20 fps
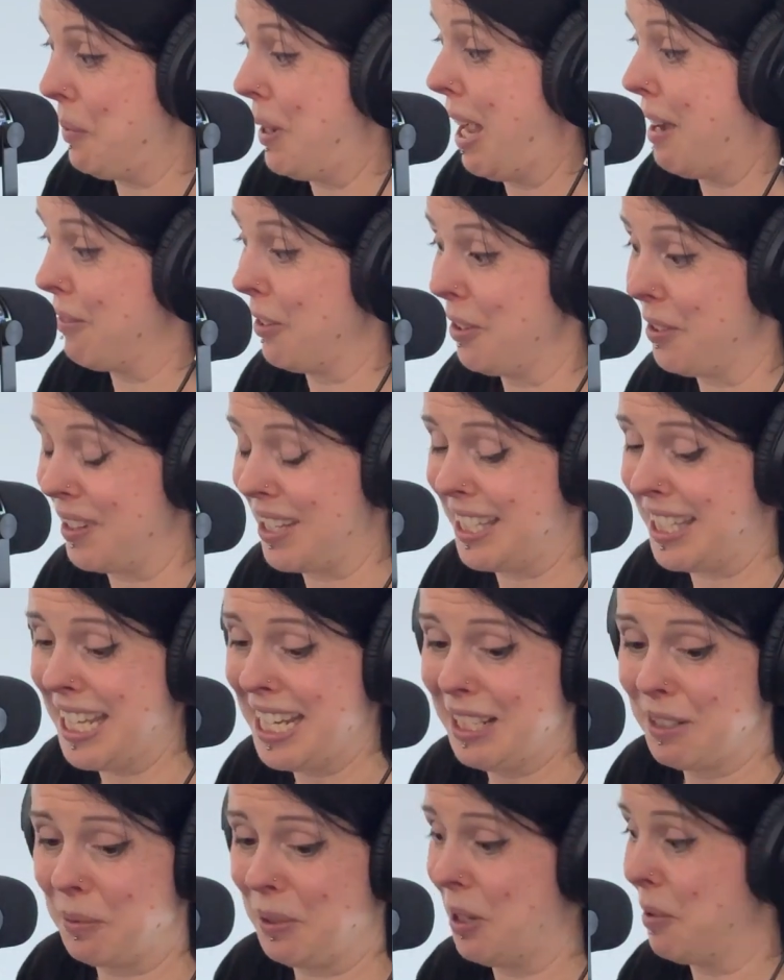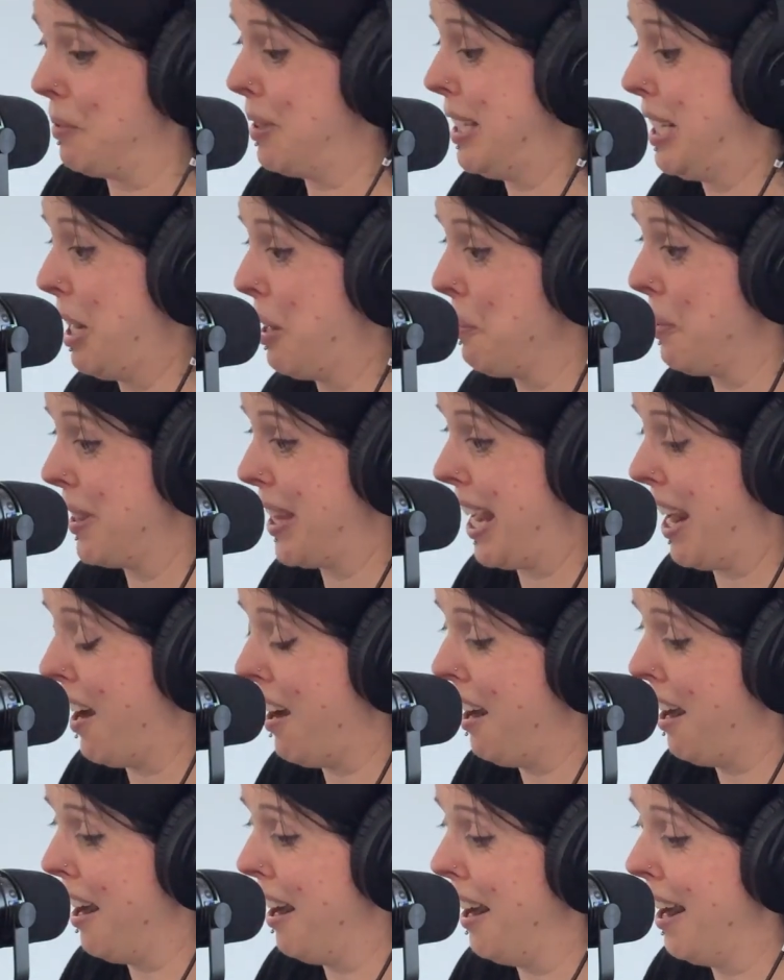have all these things, we don't really know what they
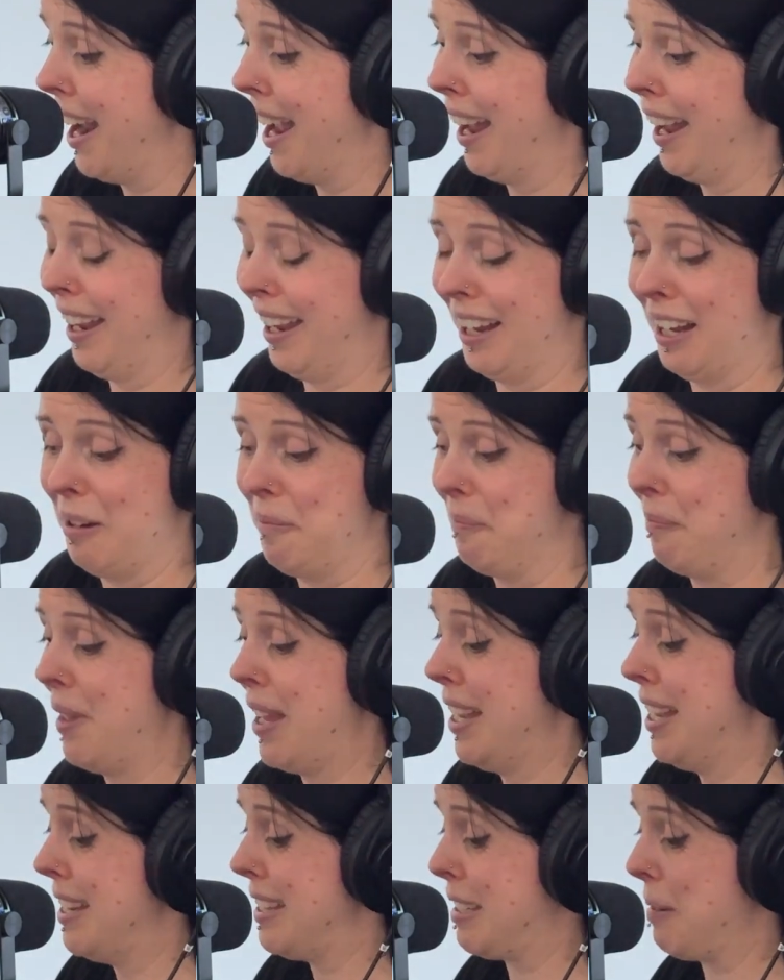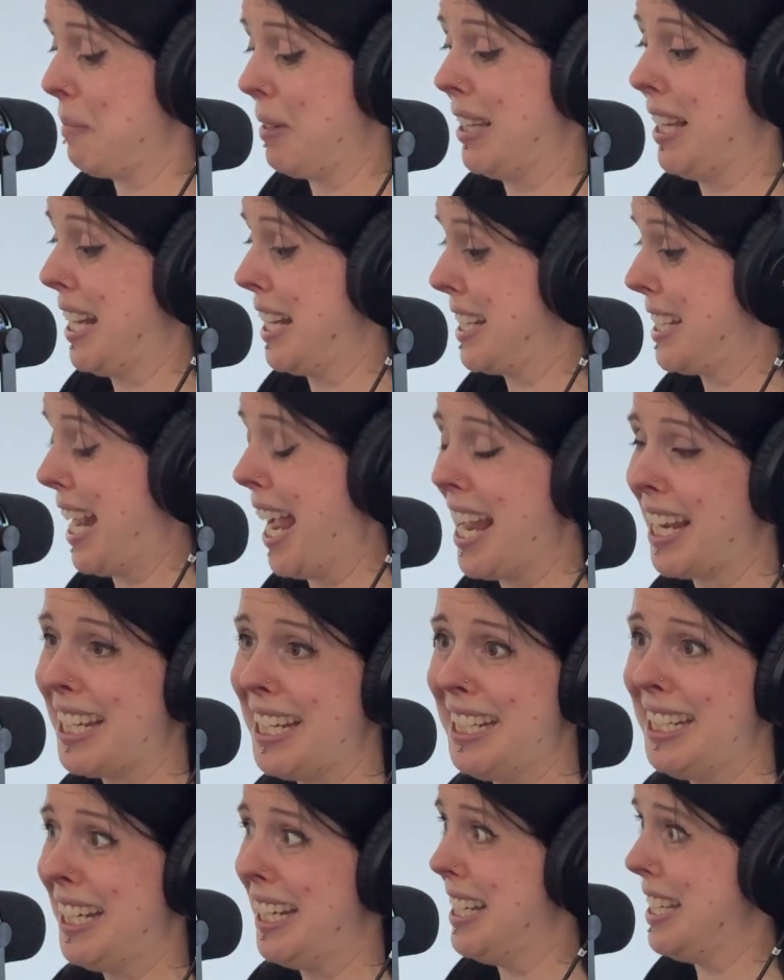are. Something like
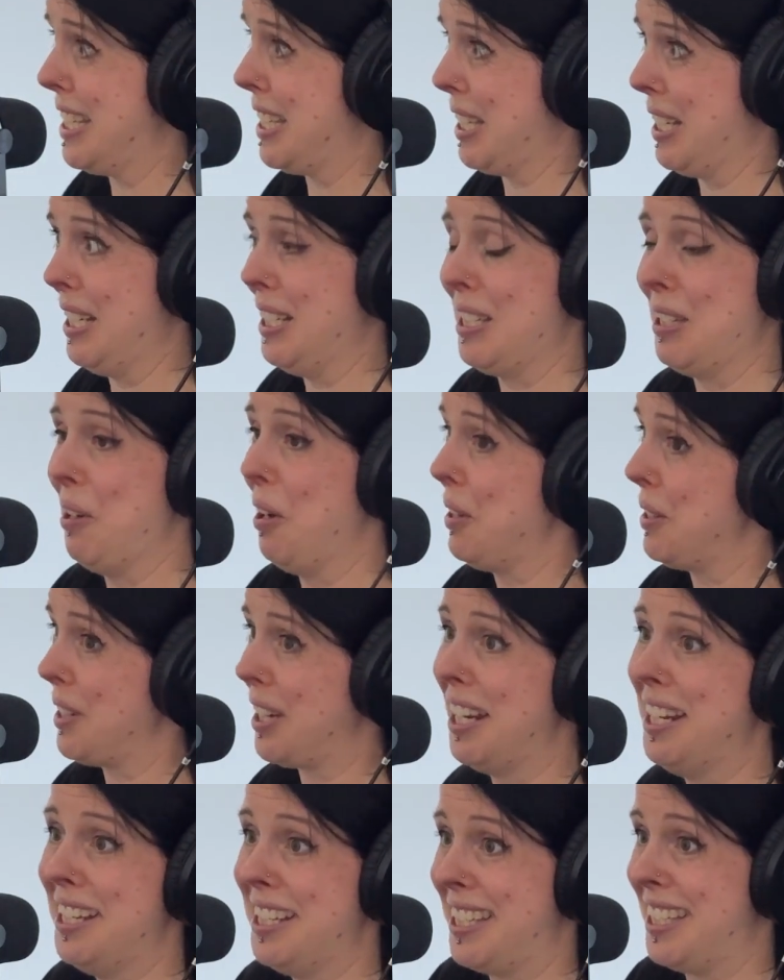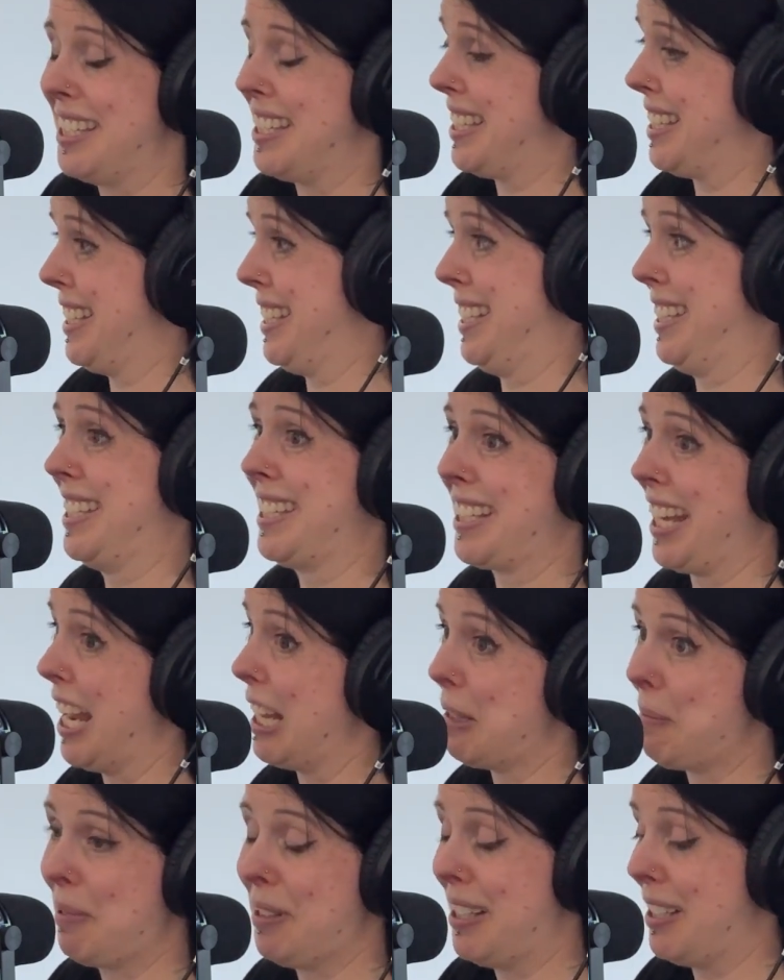tagging is not
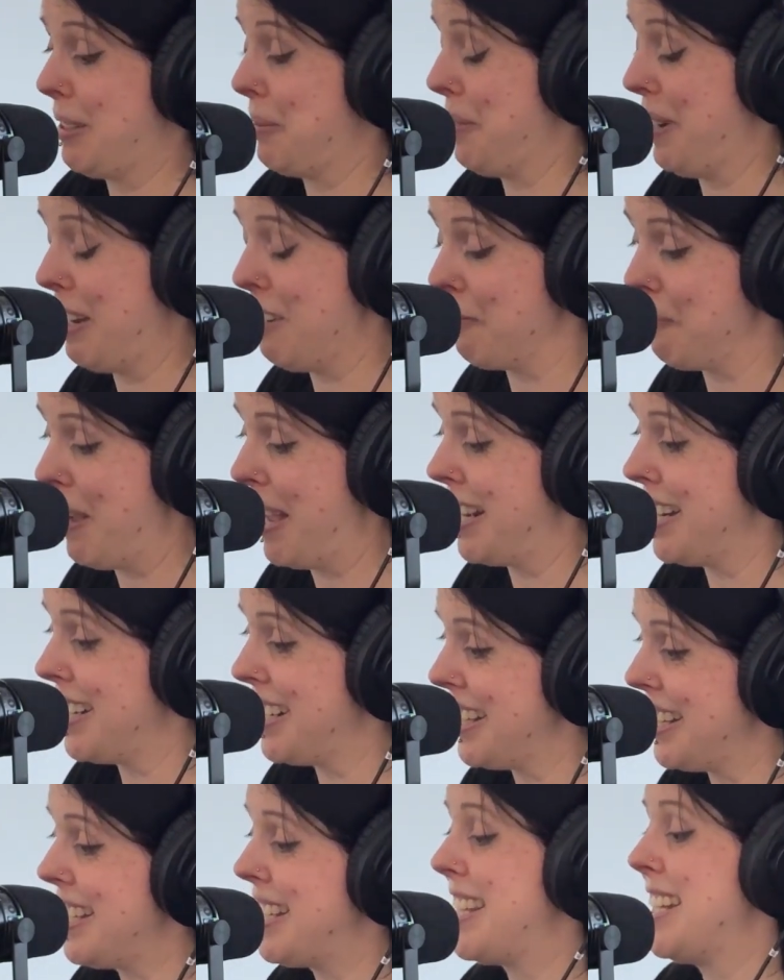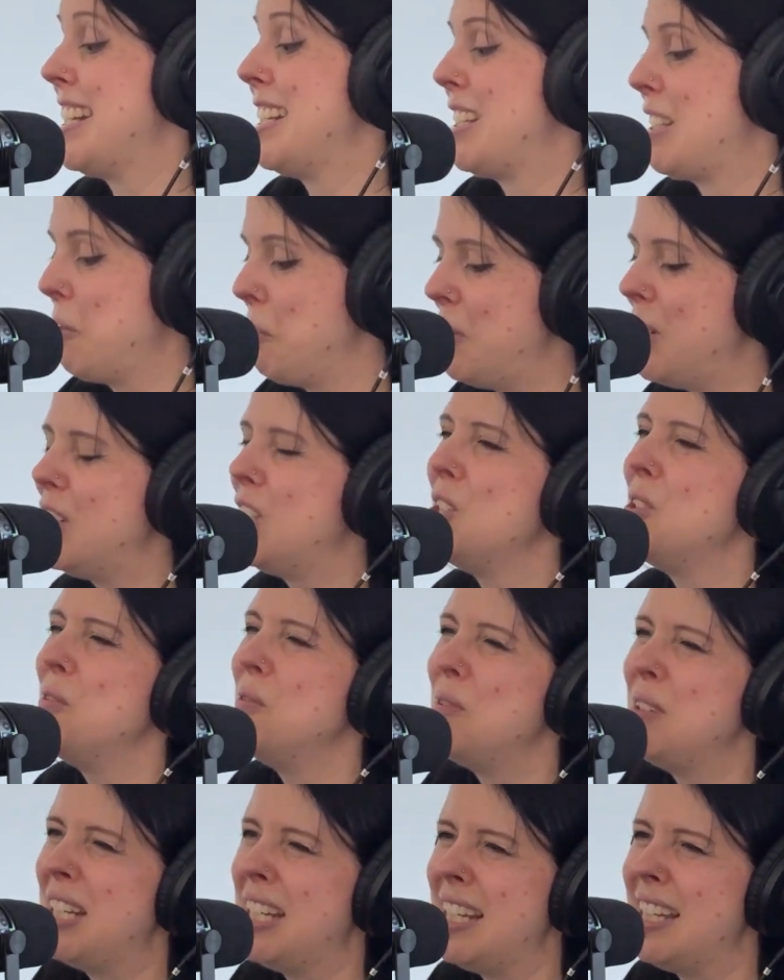scalable as a way of managing these things, so we do
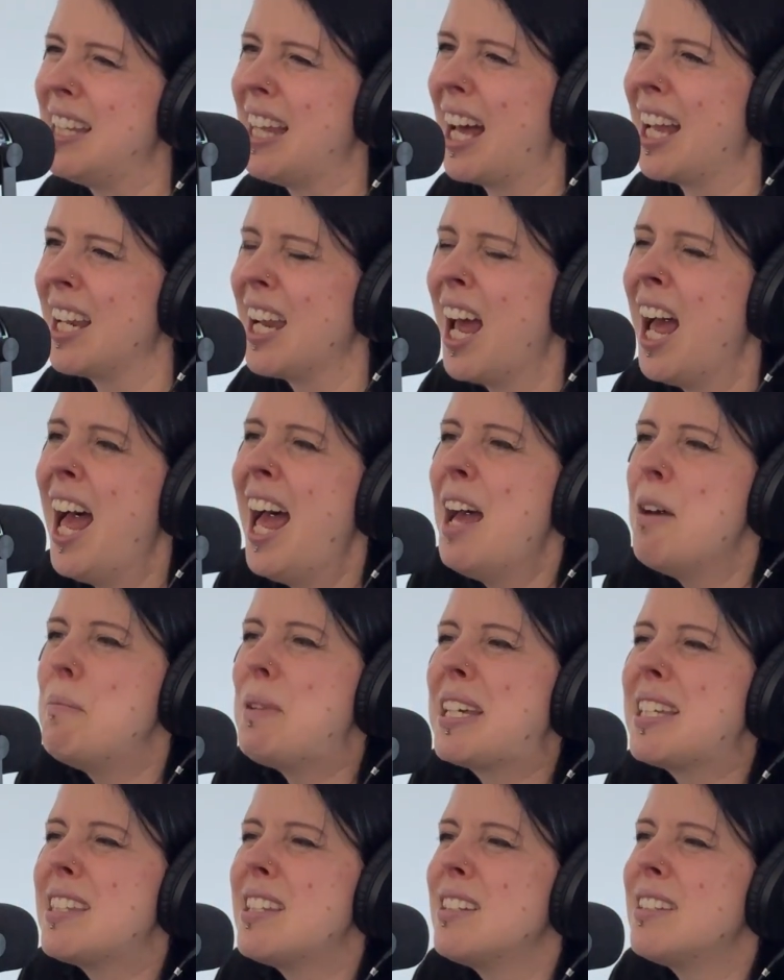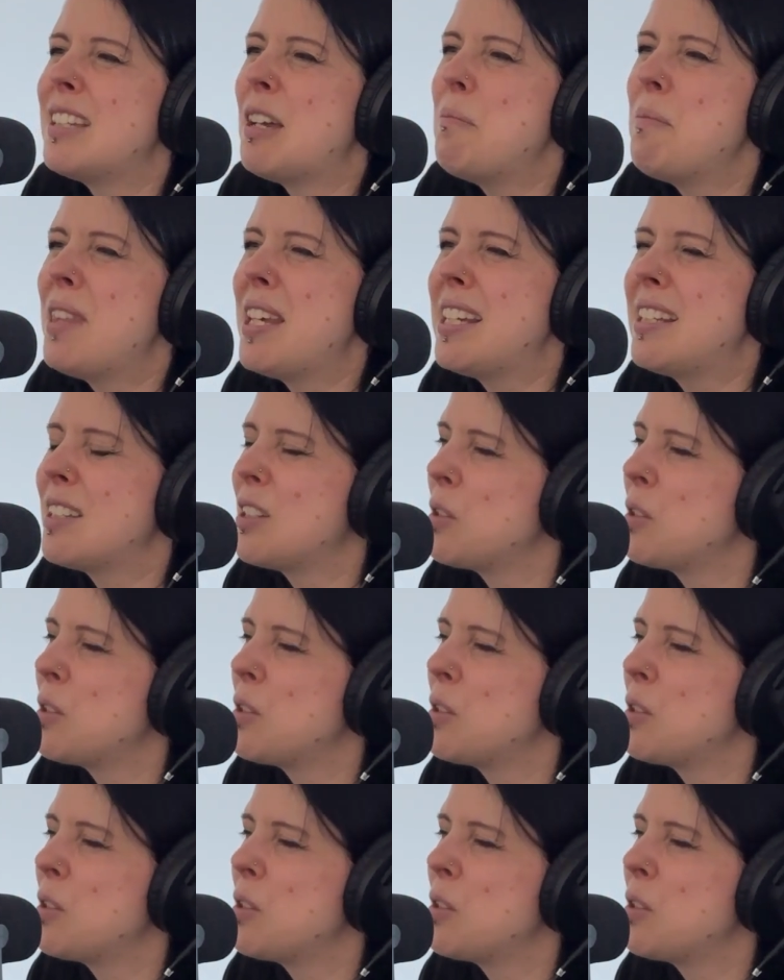need that. Because there's some things